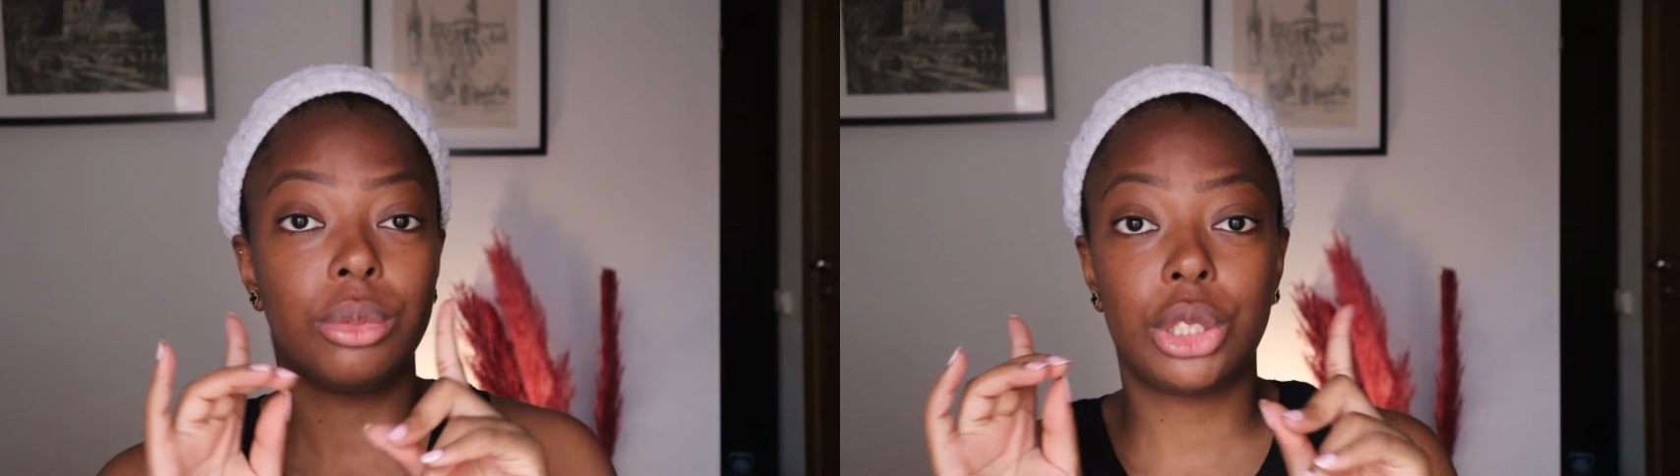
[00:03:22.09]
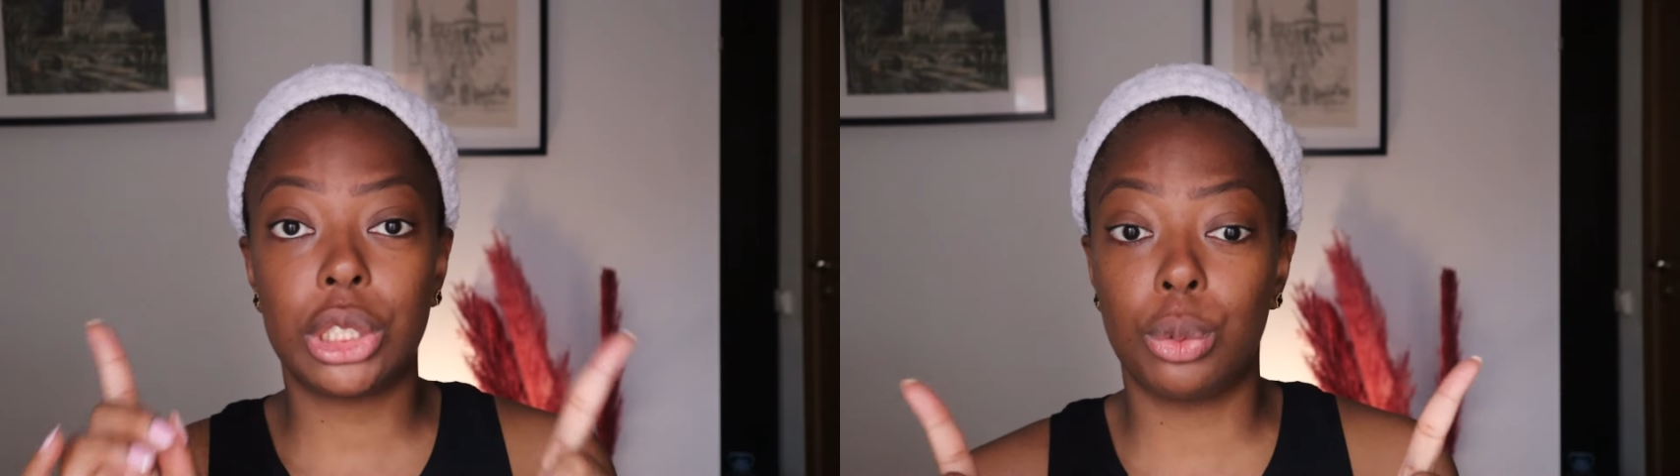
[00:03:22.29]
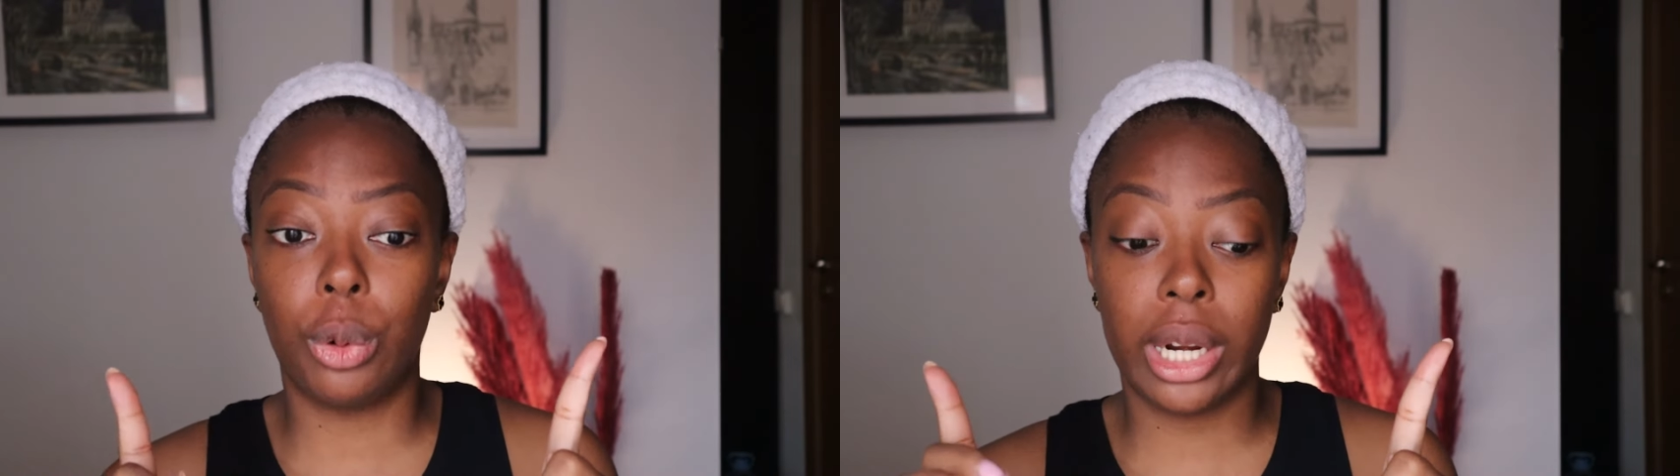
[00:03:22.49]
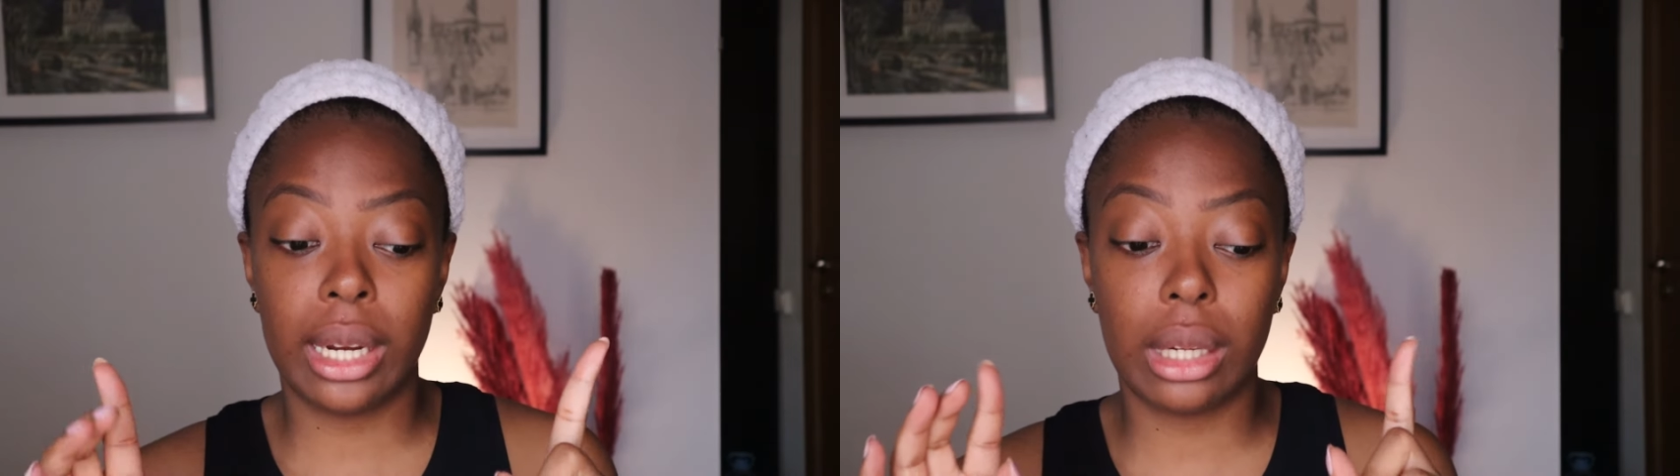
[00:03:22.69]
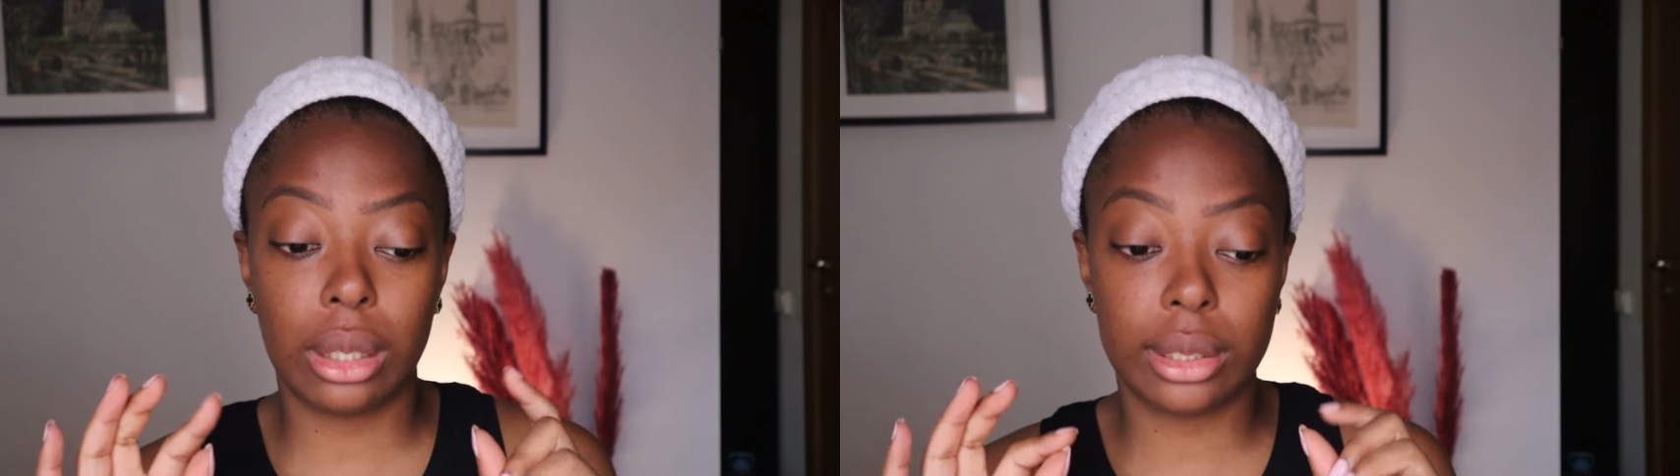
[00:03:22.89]
she's
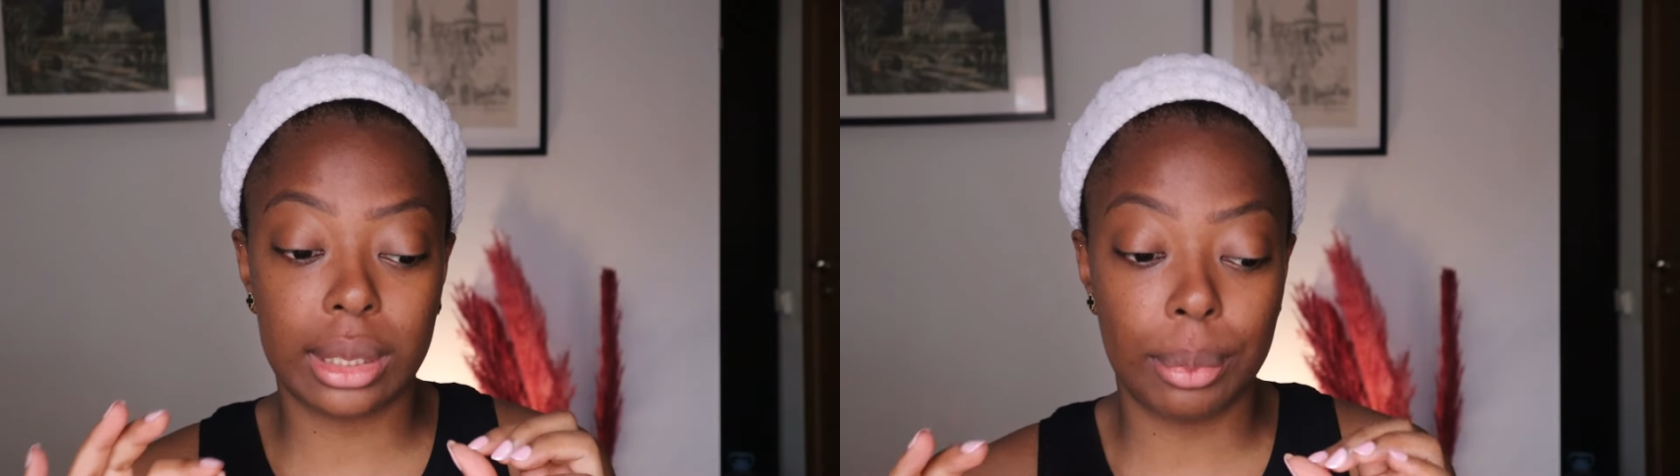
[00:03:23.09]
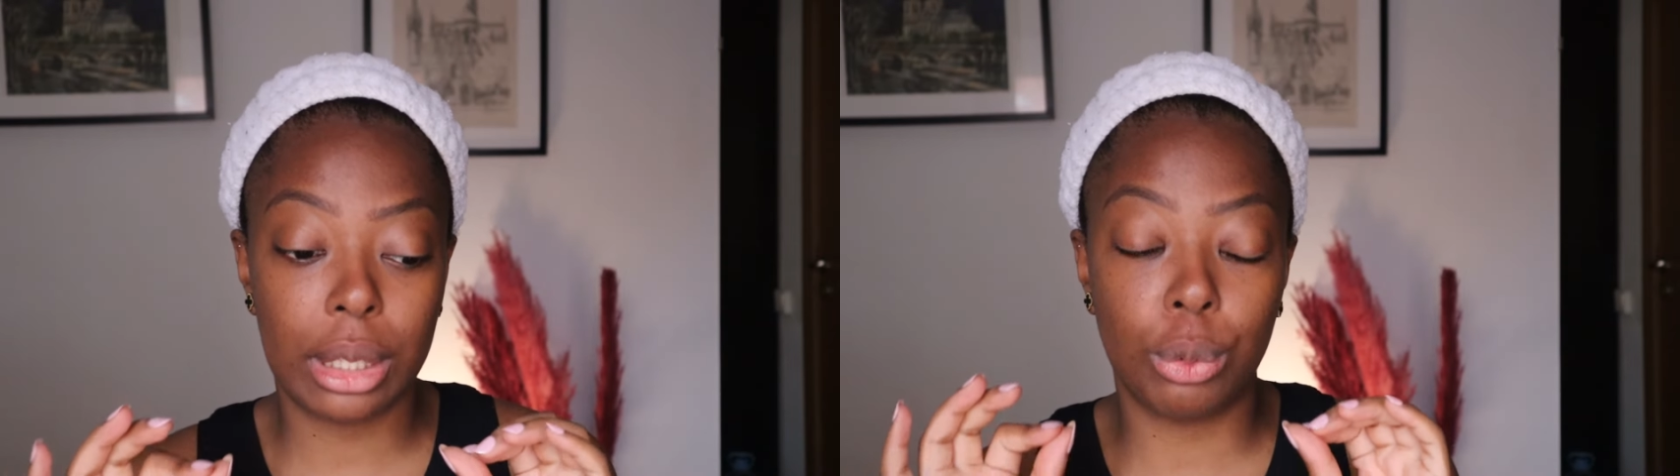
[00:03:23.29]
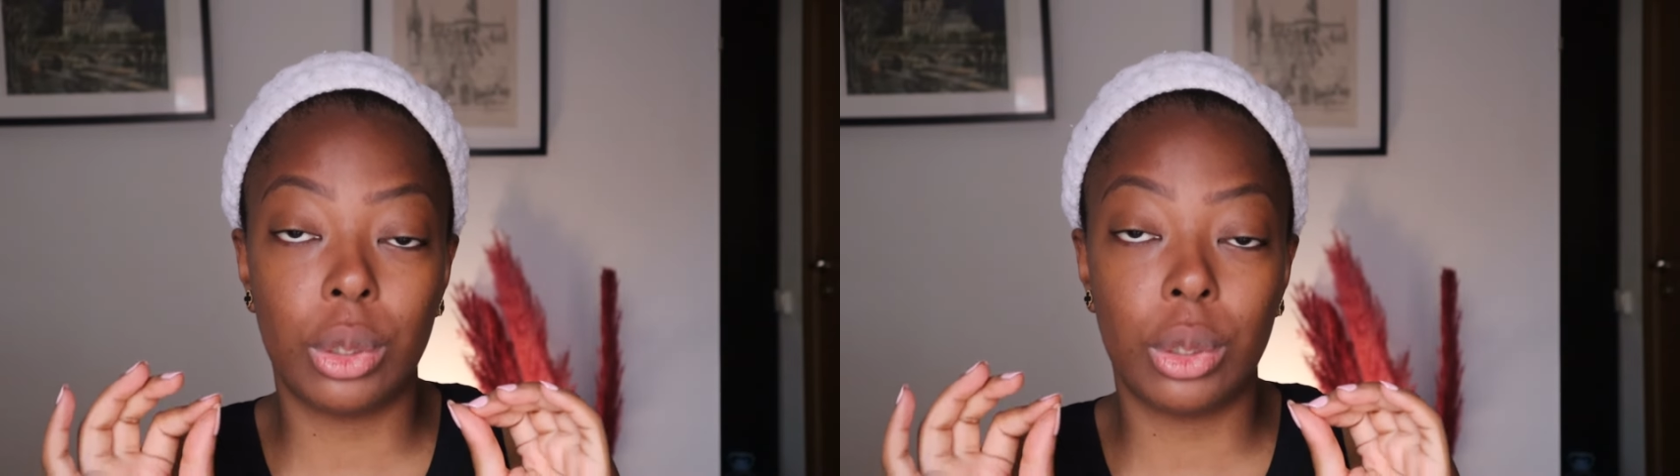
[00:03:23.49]
wearing something